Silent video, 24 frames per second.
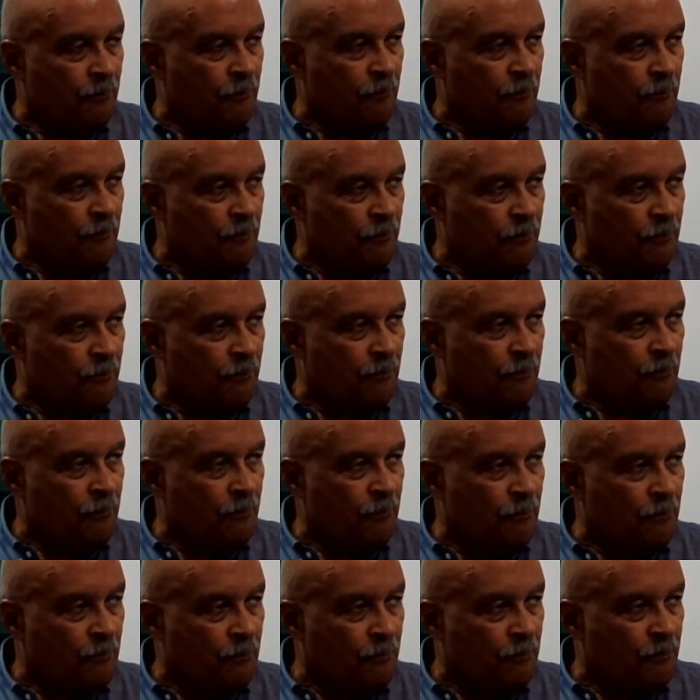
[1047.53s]

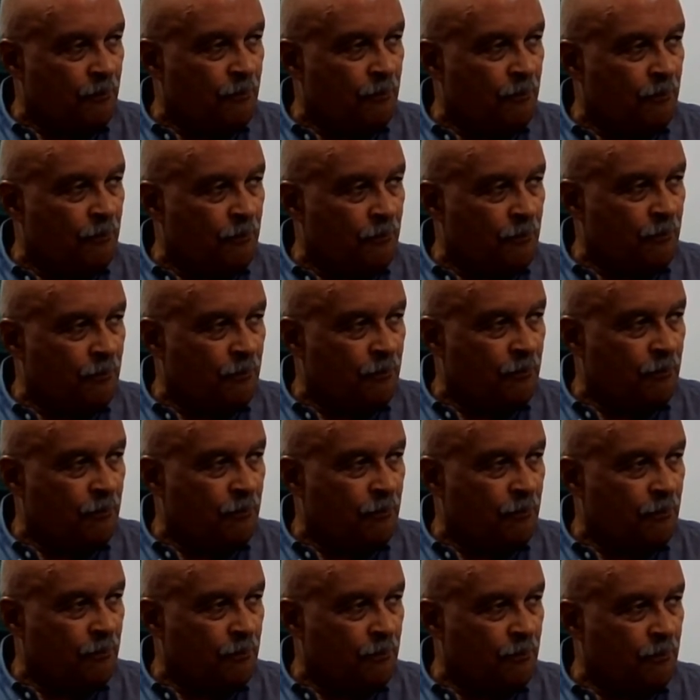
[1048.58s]

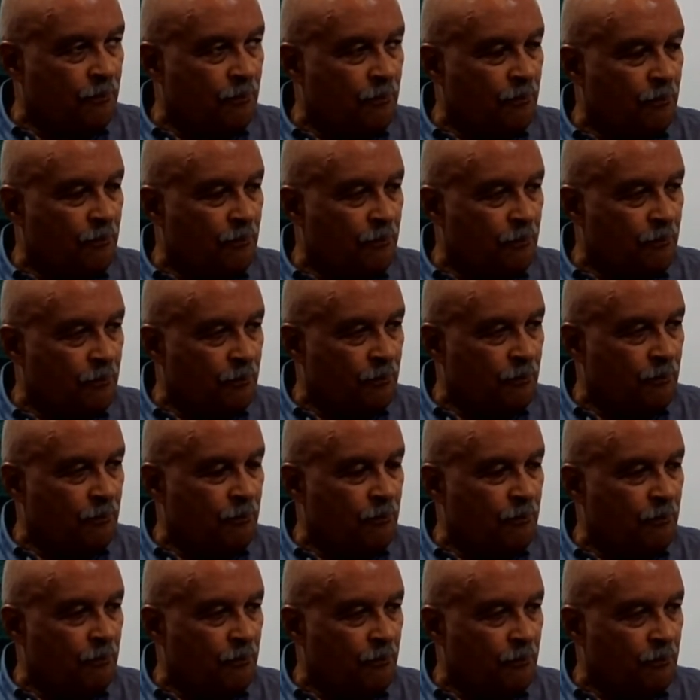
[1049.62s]
This person isn't speaking.